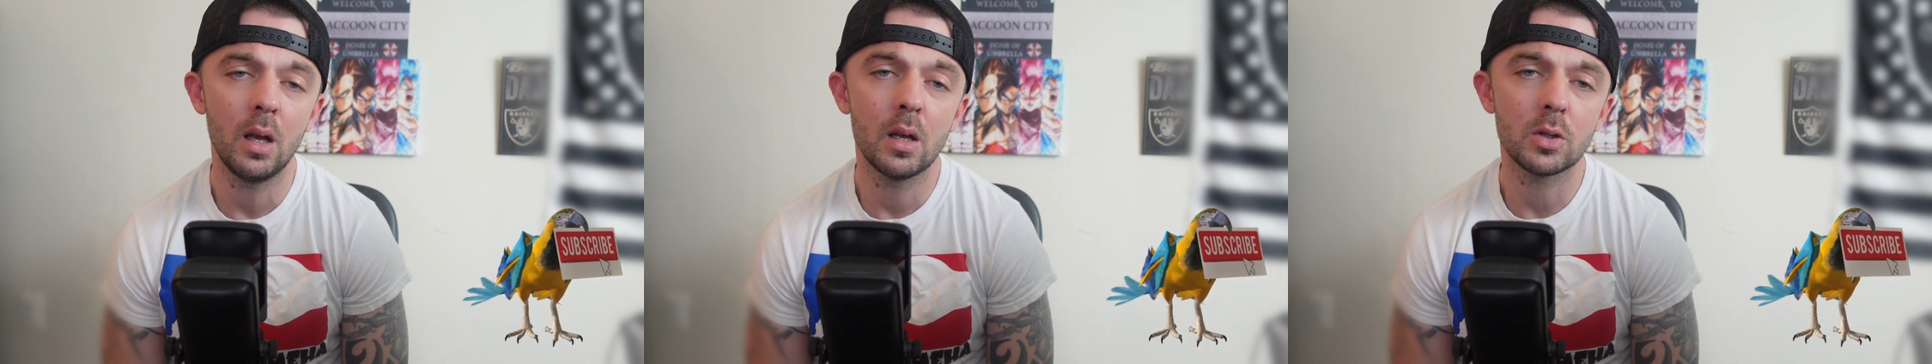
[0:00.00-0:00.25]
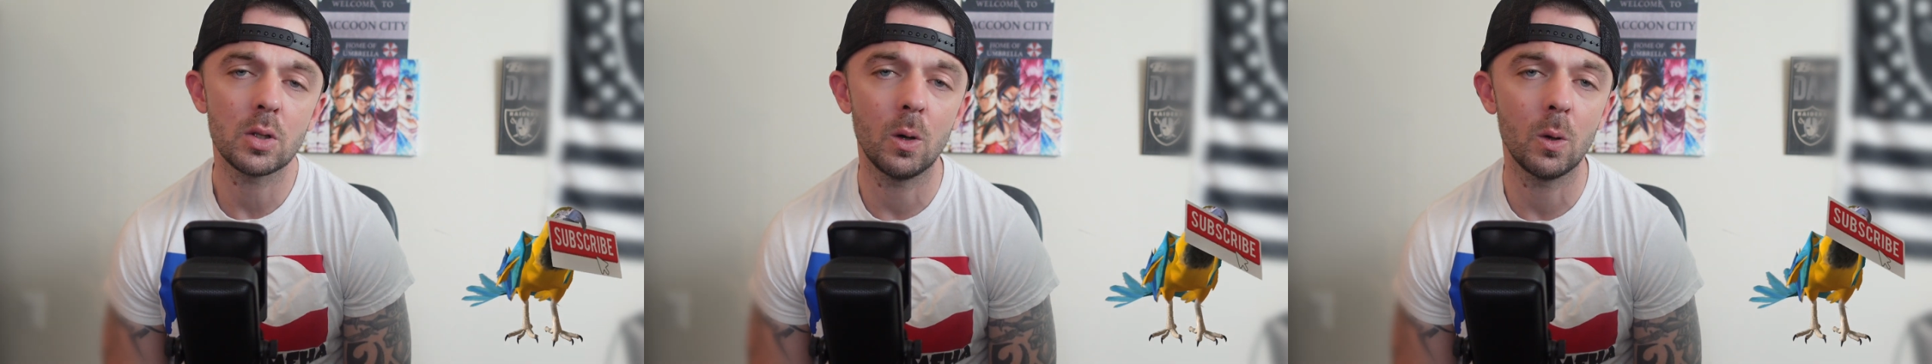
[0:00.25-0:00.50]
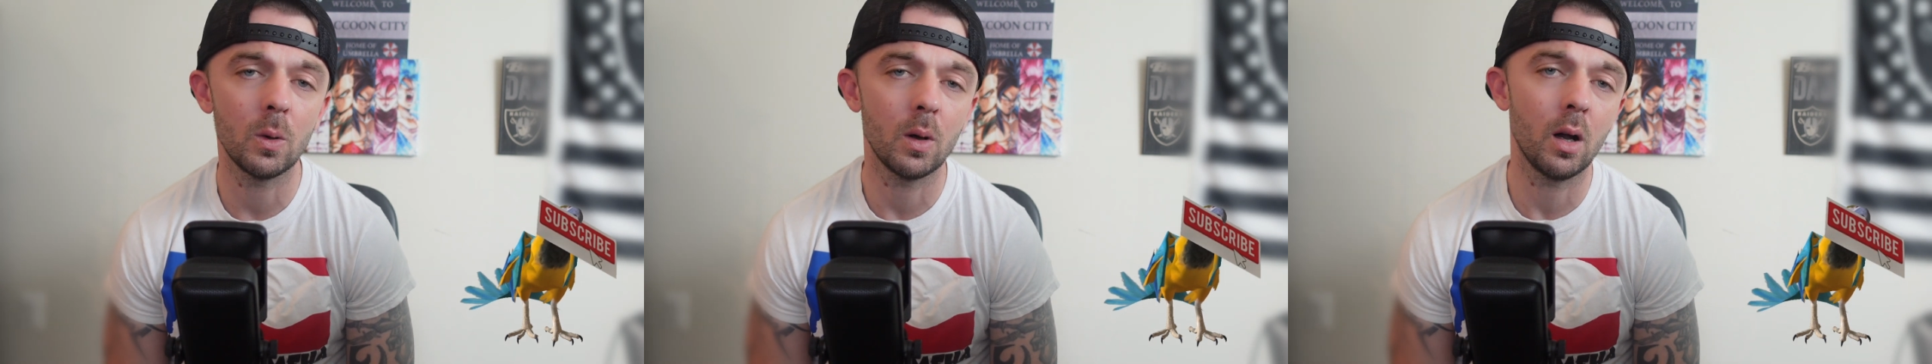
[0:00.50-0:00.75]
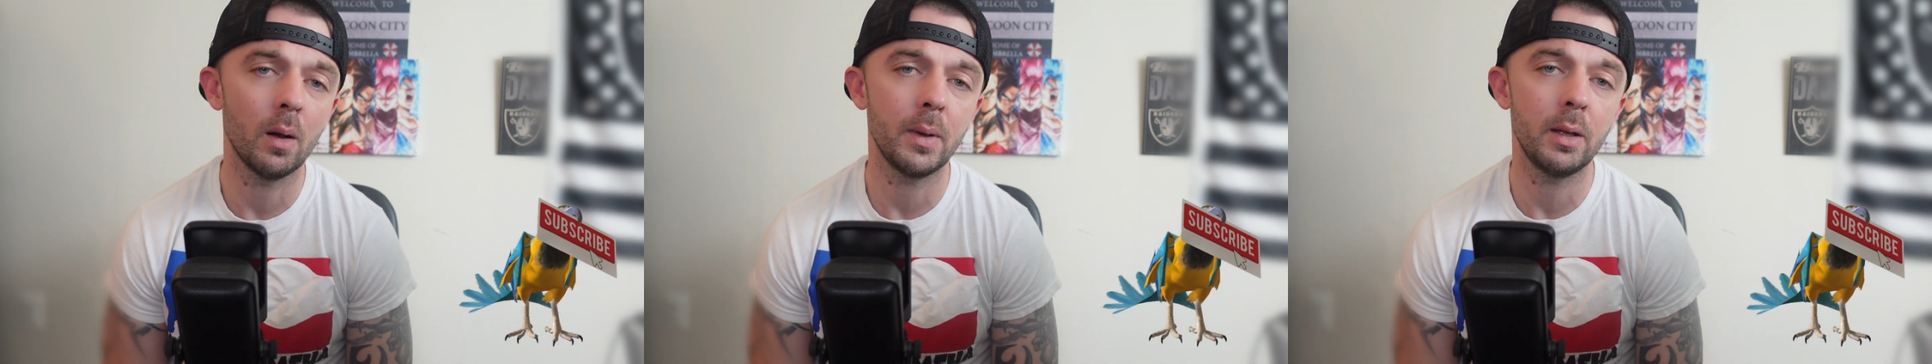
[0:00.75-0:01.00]
So,
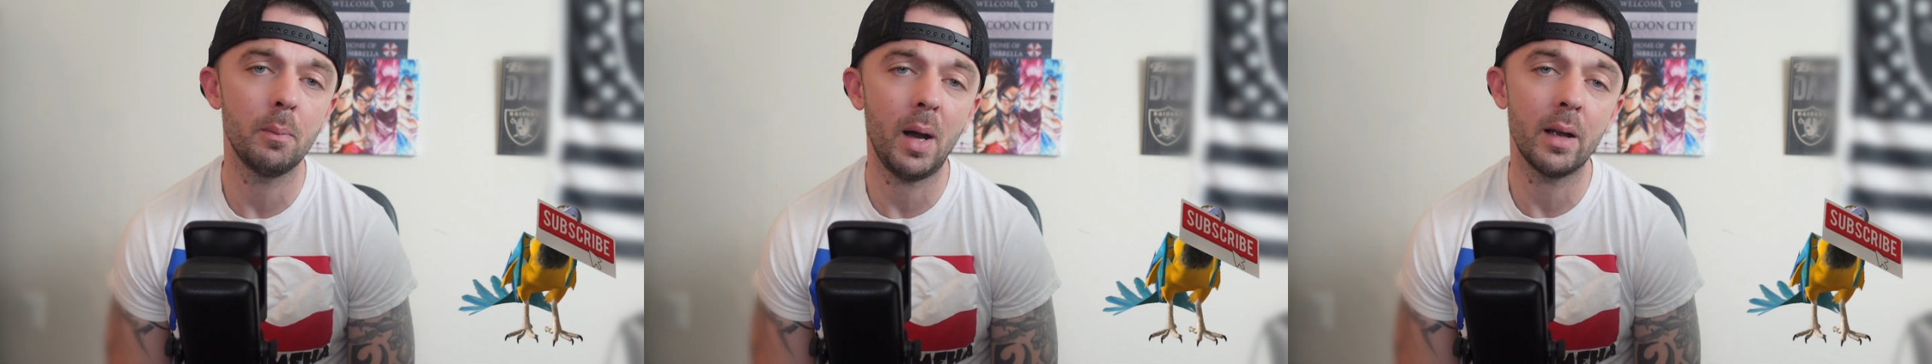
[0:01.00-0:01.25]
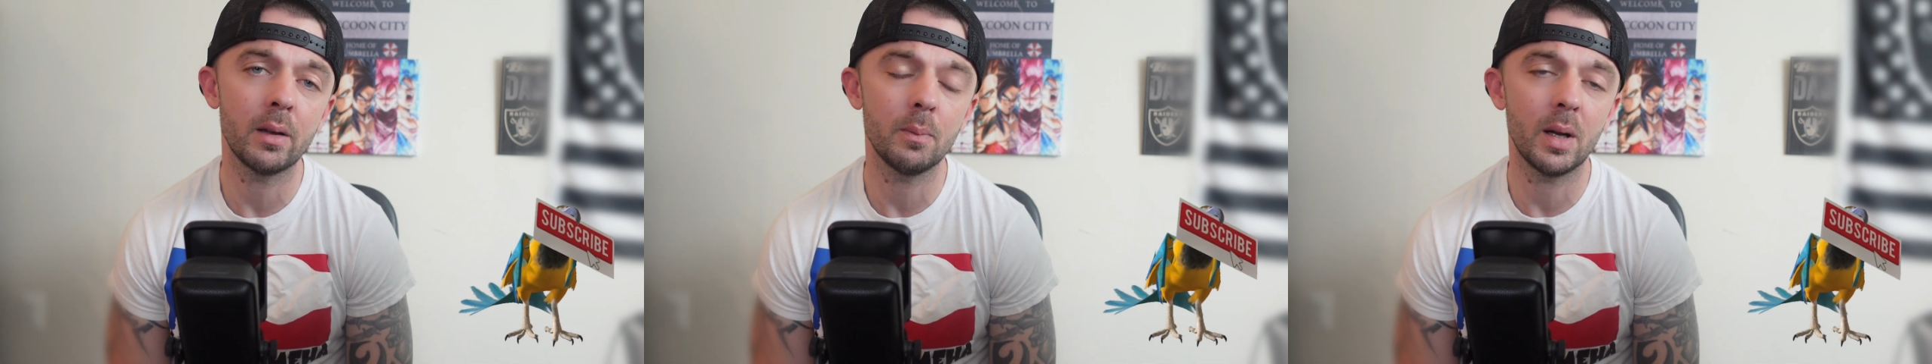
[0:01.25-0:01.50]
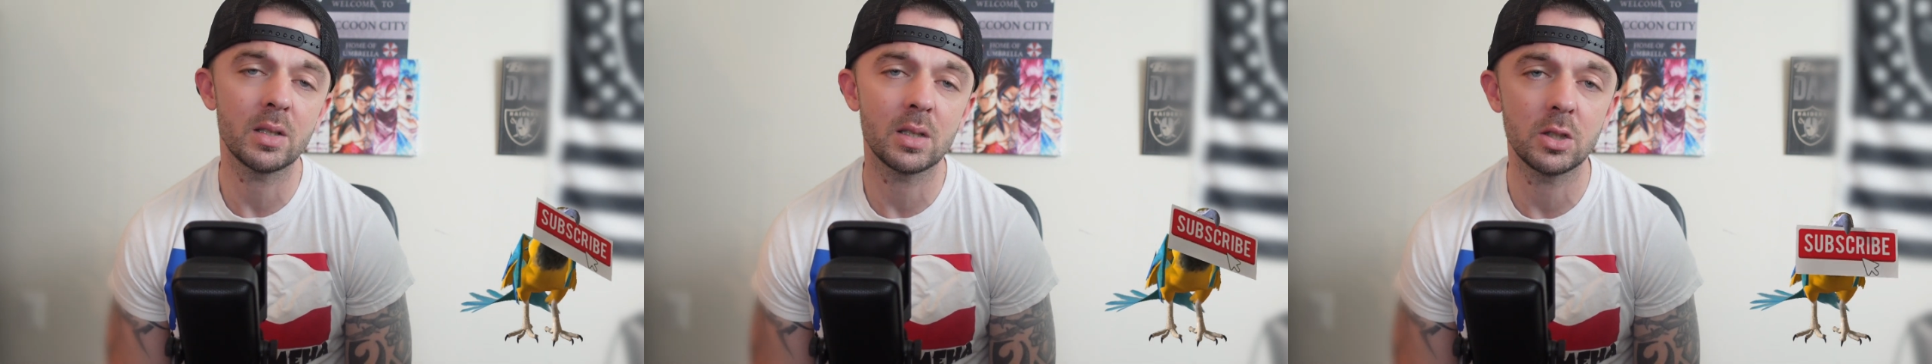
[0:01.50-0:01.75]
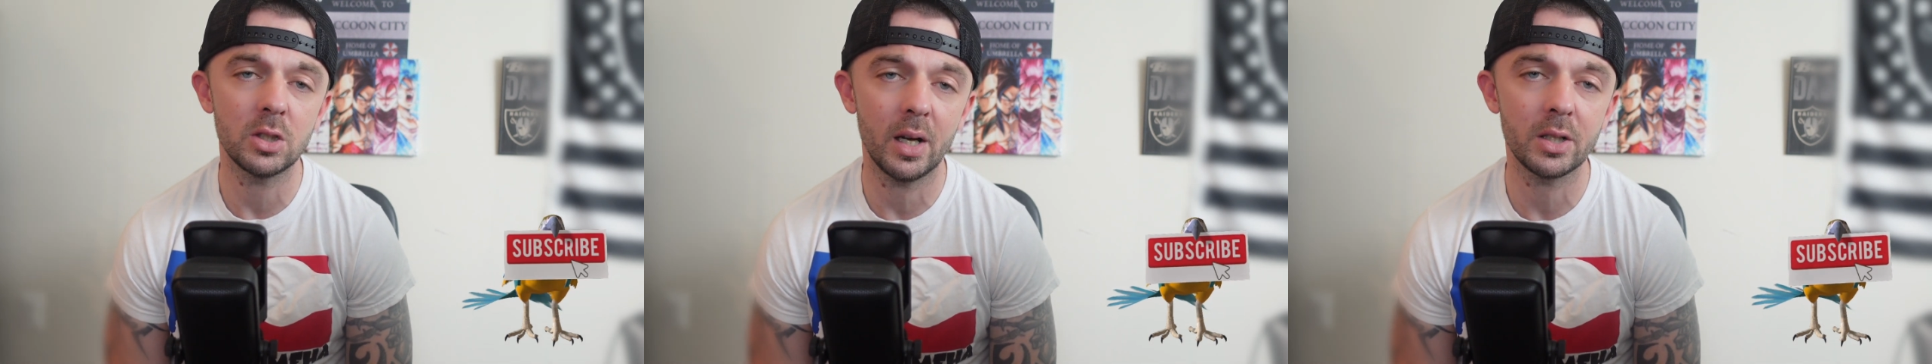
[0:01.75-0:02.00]
I mean, my
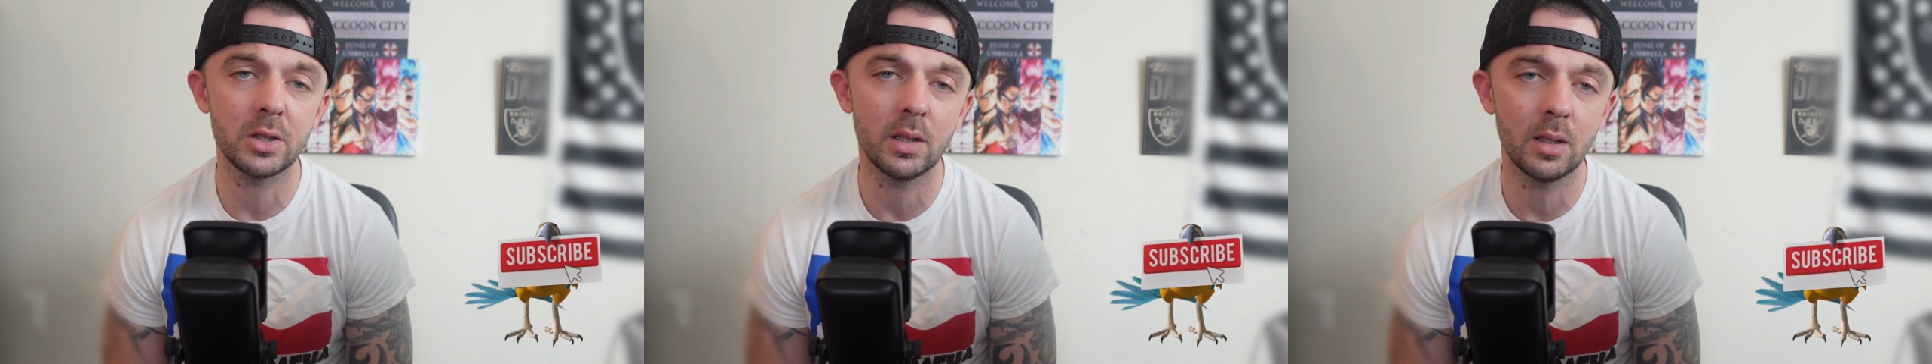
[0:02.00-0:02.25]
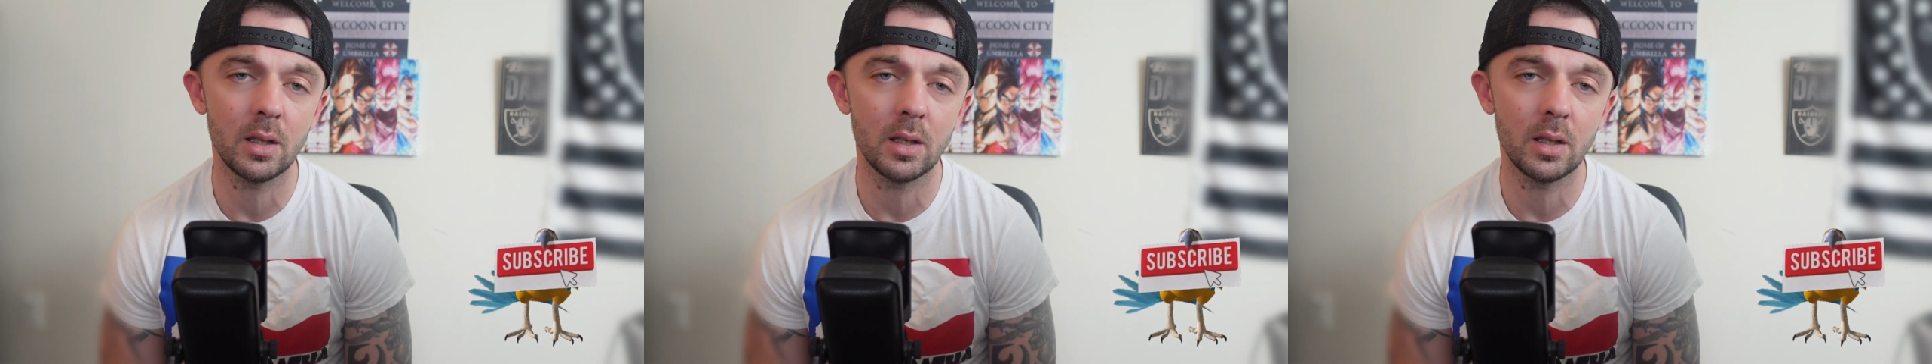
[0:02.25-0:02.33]
suggestion